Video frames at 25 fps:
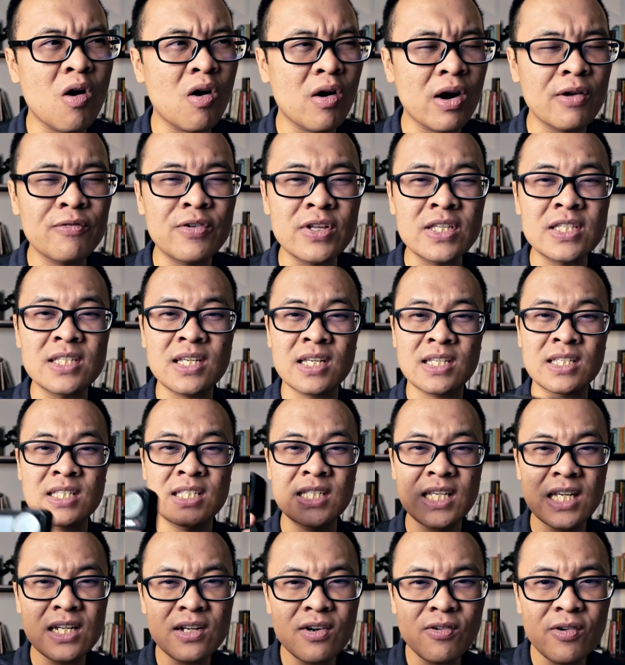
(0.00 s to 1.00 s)
or if it's a
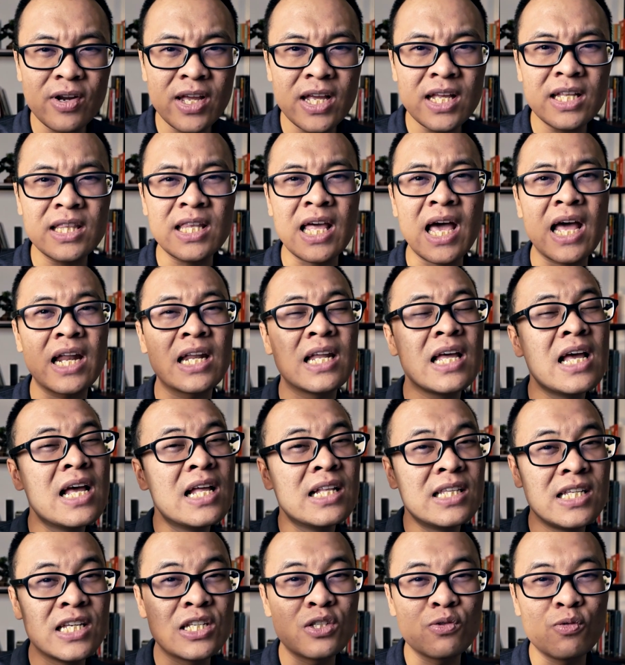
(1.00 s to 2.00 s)
scenery, then
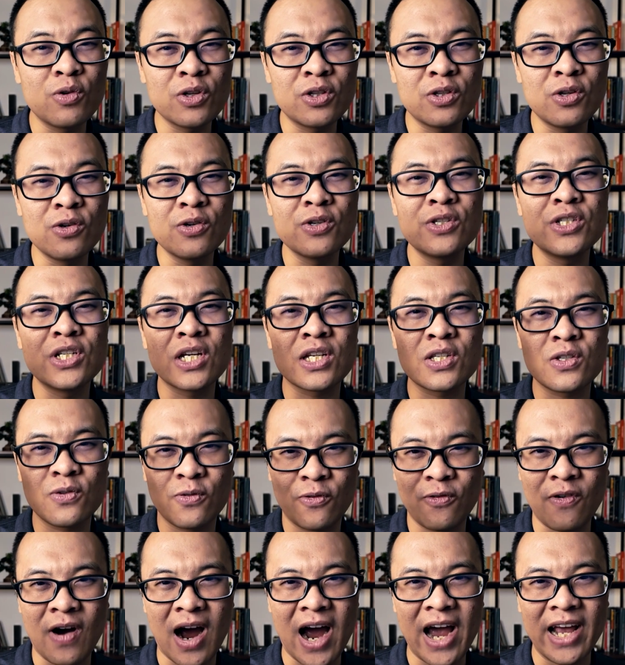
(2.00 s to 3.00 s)
this would do just
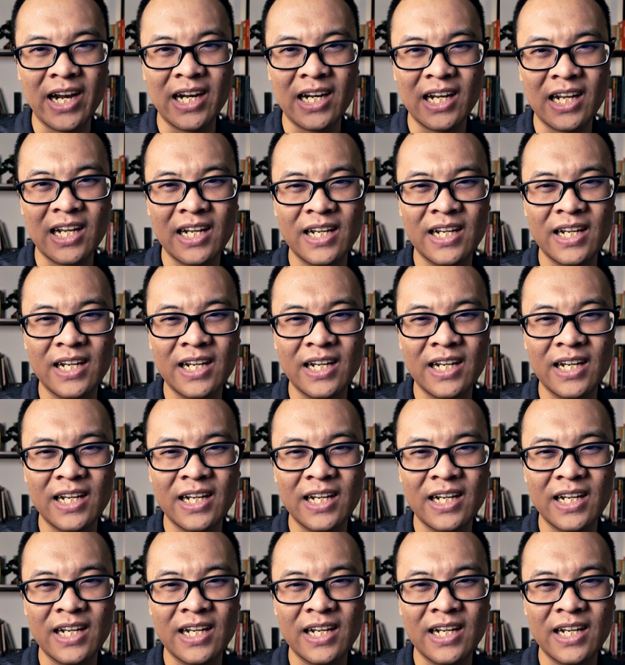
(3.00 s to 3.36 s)
fine.